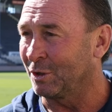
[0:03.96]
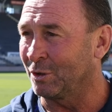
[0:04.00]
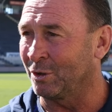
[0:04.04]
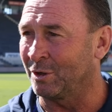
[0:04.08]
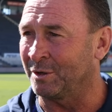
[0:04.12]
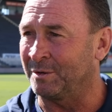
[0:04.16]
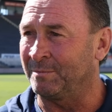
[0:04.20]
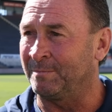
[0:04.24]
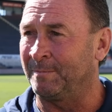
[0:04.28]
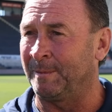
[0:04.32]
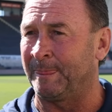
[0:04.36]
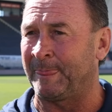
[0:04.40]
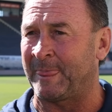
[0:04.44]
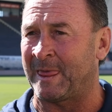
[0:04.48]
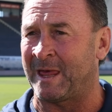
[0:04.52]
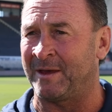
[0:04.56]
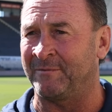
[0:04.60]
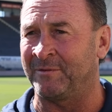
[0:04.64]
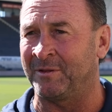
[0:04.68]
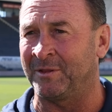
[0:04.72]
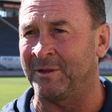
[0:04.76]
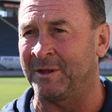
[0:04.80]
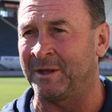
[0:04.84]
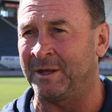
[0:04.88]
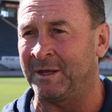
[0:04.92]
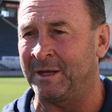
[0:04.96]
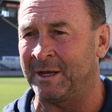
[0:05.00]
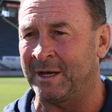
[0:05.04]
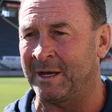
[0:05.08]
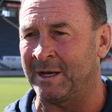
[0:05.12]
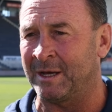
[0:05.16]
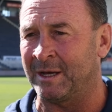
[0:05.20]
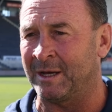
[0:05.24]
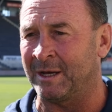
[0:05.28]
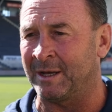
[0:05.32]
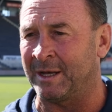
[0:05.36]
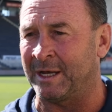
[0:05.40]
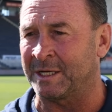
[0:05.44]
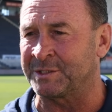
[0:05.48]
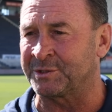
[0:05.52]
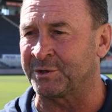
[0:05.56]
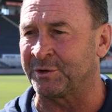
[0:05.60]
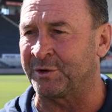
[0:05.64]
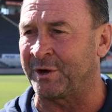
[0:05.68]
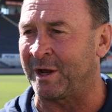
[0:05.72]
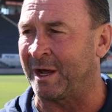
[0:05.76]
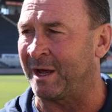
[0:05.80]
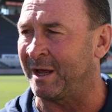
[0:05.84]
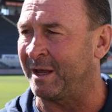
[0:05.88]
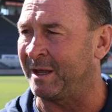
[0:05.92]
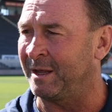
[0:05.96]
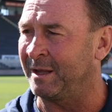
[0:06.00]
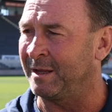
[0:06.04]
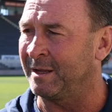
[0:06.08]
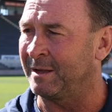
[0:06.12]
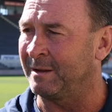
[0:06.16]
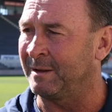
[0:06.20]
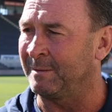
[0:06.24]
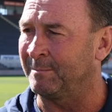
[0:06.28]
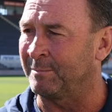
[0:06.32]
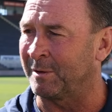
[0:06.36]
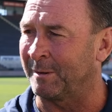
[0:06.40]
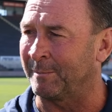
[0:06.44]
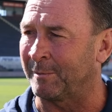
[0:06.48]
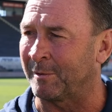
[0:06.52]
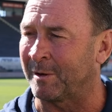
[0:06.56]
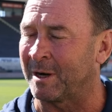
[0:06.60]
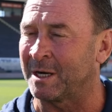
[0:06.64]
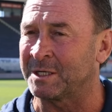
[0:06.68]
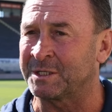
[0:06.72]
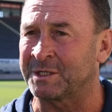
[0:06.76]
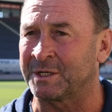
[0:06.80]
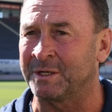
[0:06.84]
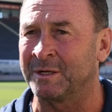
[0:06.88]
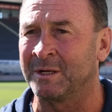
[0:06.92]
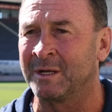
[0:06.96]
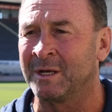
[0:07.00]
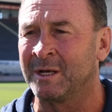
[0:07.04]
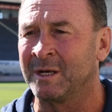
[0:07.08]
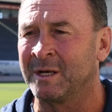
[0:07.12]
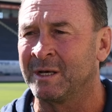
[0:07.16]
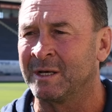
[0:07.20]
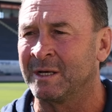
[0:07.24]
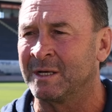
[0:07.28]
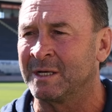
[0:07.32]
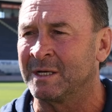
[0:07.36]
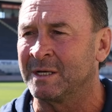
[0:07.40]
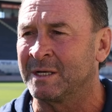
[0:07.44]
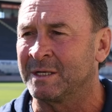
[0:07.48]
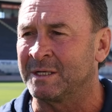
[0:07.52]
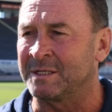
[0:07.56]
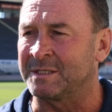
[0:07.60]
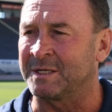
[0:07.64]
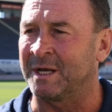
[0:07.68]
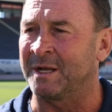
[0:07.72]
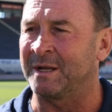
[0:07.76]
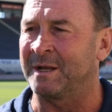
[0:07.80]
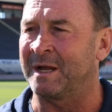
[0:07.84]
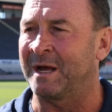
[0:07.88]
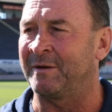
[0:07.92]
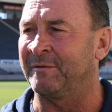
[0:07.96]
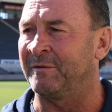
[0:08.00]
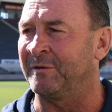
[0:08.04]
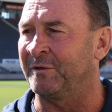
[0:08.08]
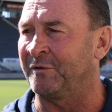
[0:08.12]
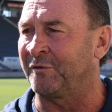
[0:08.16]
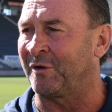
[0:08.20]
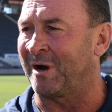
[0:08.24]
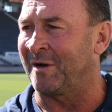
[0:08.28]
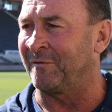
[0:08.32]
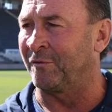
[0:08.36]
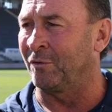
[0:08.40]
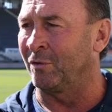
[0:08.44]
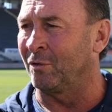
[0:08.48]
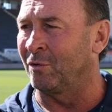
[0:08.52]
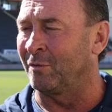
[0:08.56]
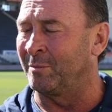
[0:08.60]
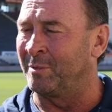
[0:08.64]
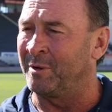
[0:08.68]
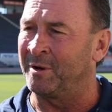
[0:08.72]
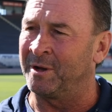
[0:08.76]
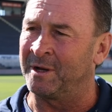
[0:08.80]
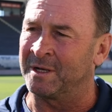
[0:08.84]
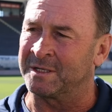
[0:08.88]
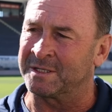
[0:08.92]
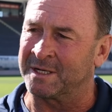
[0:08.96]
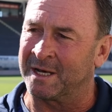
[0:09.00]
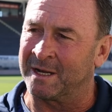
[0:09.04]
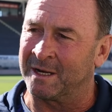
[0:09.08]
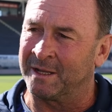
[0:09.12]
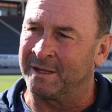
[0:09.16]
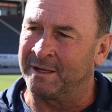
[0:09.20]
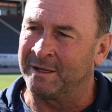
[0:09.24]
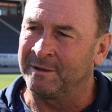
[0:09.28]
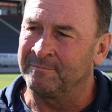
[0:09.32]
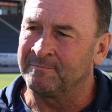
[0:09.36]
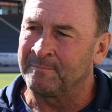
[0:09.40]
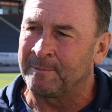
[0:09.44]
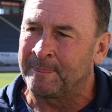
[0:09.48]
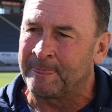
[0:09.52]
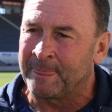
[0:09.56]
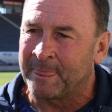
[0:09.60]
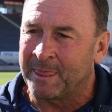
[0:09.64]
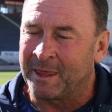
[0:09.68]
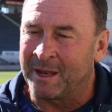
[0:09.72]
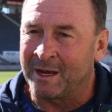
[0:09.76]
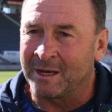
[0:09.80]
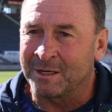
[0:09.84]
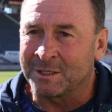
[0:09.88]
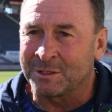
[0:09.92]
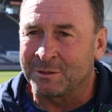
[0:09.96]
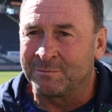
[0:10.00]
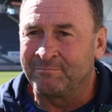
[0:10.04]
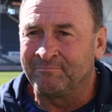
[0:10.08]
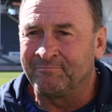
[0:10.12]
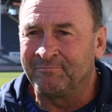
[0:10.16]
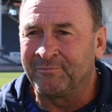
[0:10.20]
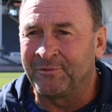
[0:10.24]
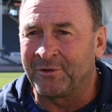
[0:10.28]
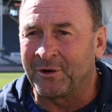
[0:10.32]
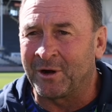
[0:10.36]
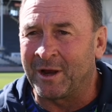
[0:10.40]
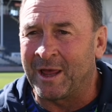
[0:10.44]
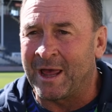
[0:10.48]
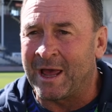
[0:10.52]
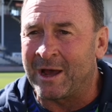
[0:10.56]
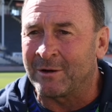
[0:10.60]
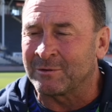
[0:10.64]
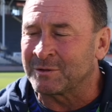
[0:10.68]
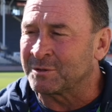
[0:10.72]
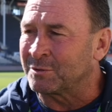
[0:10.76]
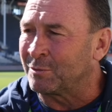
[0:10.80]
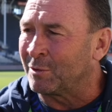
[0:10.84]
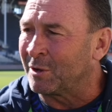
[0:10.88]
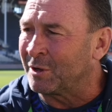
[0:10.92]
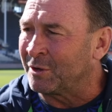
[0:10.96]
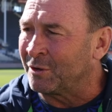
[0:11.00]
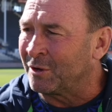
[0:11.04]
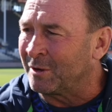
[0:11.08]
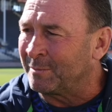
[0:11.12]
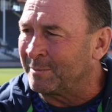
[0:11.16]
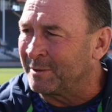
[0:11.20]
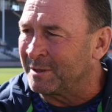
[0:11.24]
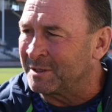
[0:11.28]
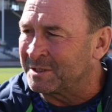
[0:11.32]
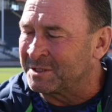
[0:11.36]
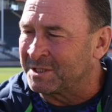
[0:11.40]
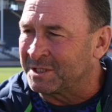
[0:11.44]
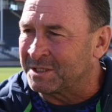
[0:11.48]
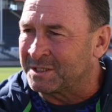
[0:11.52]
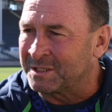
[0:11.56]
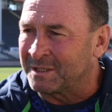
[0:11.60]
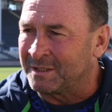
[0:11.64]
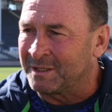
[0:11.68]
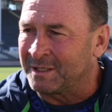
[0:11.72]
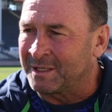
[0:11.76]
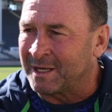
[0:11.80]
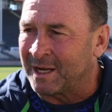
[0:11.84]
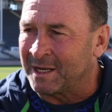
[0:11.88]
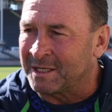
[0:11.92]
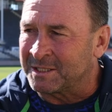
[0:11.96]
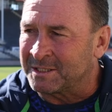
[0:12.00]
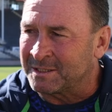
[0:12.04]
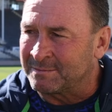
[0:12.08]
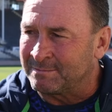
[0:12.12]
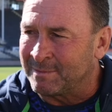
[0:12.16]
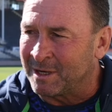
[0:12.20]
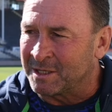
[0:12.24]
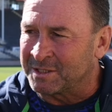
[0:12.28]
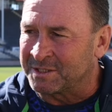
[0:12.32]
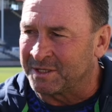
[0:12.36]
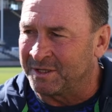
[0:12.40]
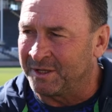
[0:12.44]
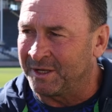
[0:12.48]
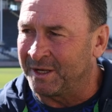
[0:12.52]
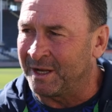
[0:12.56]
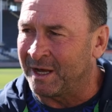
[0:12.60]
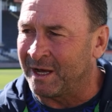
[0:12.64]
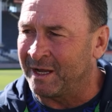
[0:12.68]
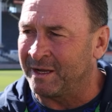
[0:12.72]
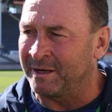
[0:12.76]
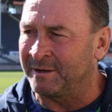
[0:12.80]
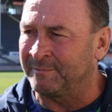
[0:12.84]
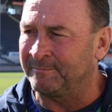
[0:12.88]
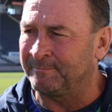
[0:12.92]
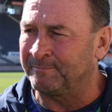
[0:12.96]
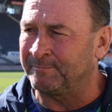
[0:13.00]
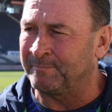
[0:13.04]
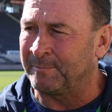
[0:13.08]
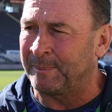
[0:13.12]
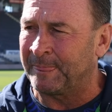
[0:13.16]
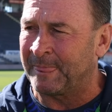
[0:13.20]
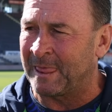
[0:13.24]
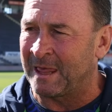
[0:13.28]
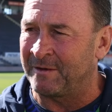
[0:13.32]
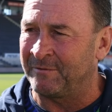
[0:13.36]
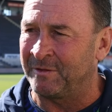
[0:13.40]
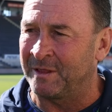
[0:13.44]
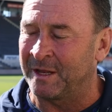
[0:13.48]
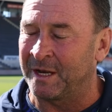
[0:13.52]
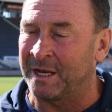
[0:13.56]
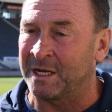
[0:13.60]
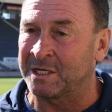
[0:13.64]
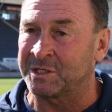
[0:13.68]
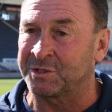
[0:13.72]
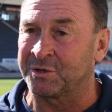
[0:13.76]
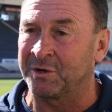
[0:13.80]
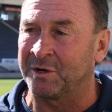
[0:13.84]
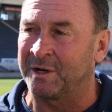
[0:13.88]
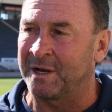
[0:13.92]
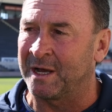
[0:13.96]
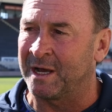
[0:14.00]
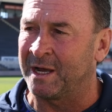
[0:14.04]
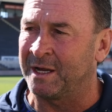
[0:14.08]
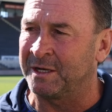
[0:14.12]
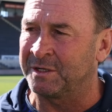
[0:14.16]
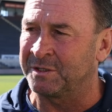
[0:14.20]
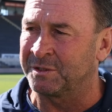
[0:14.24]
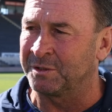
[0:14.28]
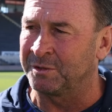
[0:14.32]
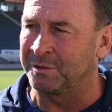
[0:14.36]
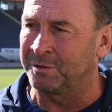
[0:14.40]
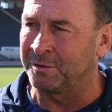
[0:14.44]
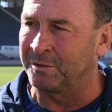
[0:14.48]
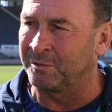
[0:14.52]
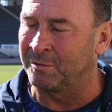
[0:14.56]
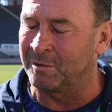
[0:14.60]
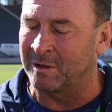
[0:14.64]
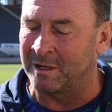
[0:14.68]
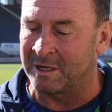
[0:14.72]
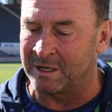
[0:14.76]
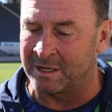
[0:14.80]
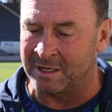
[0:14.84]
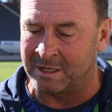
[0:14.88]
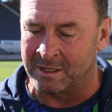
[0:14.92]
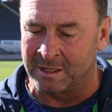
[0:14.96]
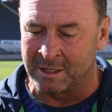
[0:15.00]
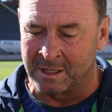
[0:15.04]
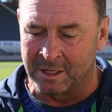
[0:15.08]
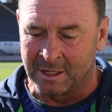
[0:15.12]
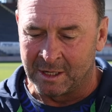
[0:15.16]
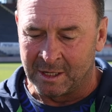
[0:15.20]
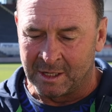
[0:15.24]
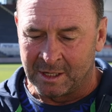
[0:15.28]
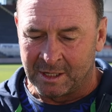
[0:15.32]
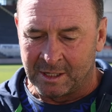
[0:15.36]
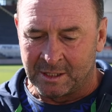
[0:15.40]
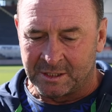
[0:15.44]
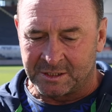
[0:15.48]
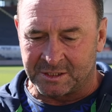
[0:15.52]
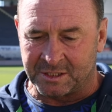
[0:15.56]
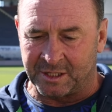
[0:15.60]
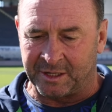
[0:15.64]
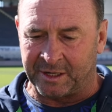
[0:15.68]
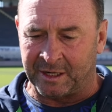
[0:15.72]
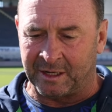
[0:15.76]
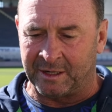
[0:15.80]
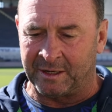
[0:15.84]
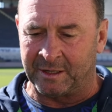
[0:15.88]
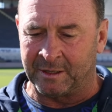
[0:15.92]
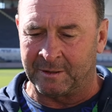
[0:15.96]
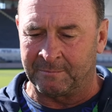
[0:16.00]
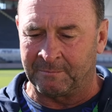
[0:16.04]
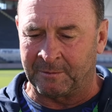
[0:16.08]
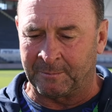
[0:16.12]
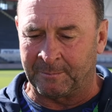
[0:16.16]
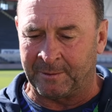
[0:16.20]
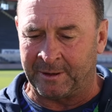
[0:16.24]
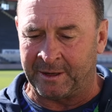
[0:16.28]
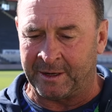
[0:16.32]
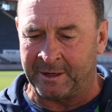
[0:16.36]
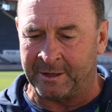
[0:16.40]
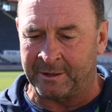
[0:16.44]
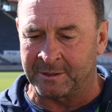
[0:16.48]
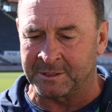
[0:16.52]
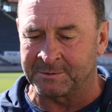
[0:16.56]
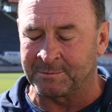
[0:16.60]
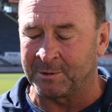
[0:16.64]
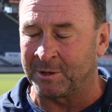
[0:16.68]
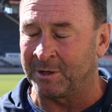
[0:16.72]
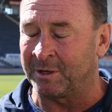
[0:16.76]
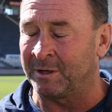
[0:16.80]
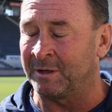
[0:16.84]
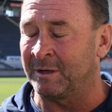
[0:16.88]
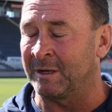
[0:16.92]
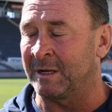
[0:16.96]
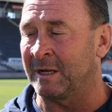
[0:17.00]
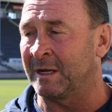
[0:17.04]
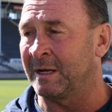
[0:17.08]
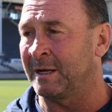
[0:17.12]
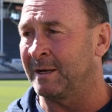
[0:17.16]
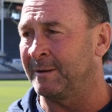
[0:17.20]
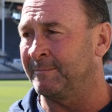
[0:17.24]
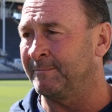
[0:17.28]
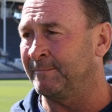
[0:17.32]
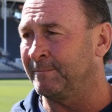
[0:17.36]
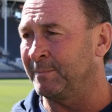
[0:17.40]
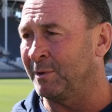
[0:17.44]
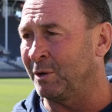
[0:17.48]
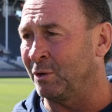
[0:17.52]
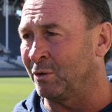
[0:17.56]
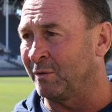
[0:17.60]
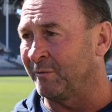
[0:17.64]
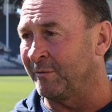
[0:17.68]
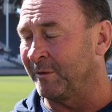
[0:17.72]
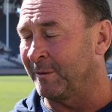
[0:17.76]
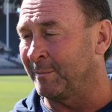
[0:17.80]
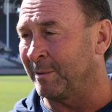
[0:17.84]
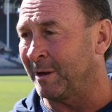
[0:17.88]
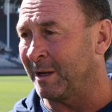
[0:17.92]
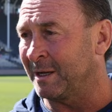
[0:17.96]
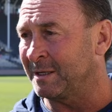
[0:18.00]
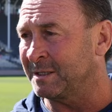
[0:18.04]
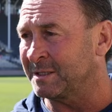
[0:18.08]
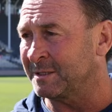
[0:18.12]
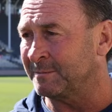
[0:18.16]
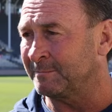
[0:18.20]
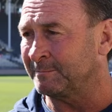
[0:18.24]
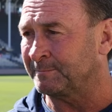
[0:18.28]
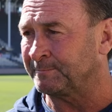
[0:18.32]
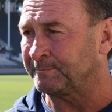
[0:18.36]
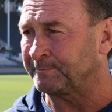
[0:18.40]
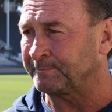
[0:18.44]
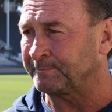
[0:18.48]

Good. Having the uh, extra day in preparation is getting over the travel, albeit it's only you know three hours or whatnot, but it's just it takes most of the day, and having that extra day to uh, settle in and prepare has been uh, been good for the players.